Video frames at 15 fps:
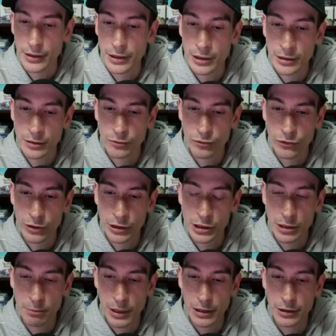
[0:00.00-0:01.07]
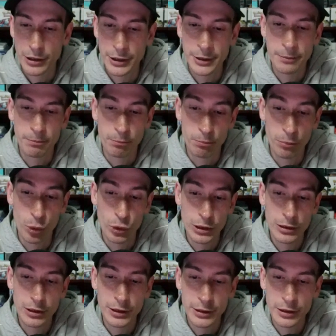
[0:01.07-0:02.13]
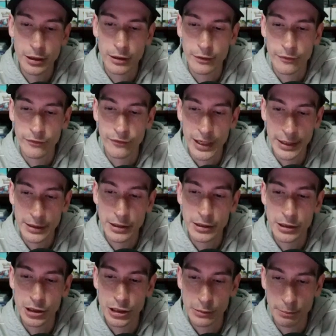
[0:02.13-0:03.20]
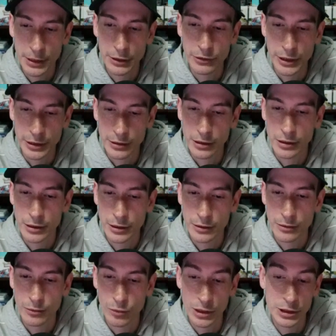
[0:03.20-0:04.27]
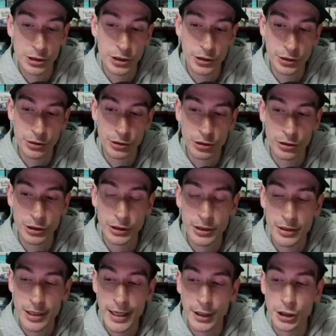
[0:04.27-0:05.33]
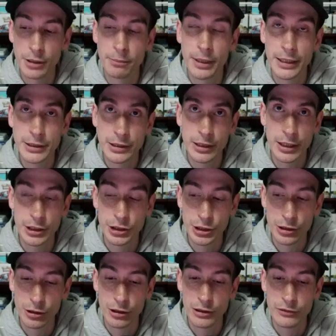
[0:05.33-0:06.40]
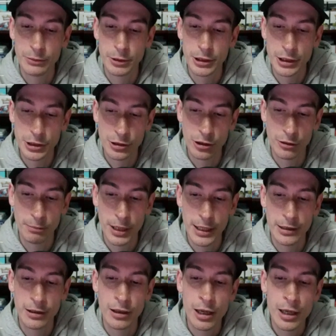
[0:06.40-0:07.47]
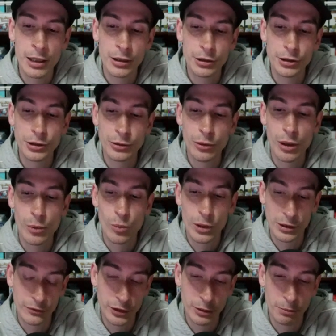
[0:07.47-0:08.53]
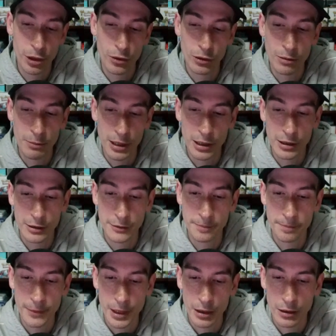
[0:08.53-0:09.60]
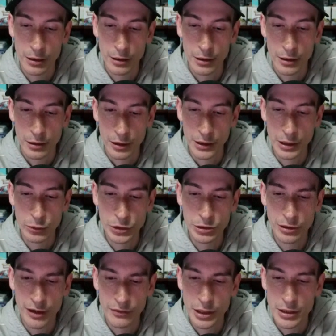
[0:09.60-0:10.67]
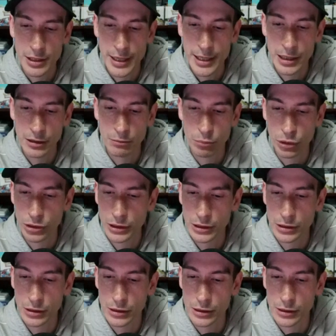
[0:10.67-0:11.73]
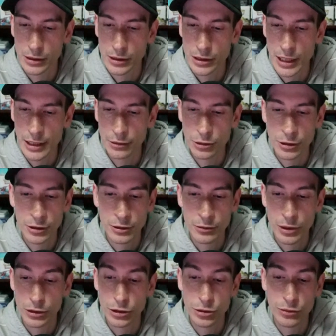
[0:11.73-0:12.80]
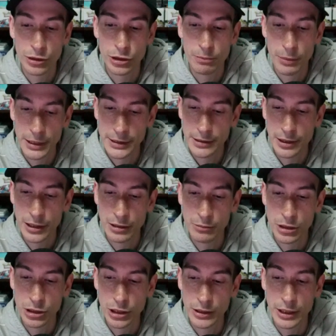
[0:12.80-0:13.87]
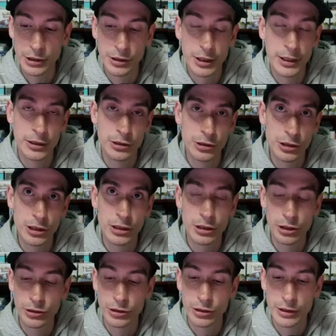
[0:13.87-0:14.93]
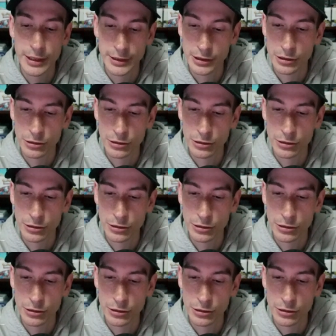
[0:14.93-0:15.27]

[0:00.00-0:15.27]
then for its ability, Boiling Fighting Spirit. Once during your turn, you can attach a basic energy card from your discard pile to one of your Pokemon. And then we do have the attack, Burning Salto, 200 base damage, and then you can't use it during your next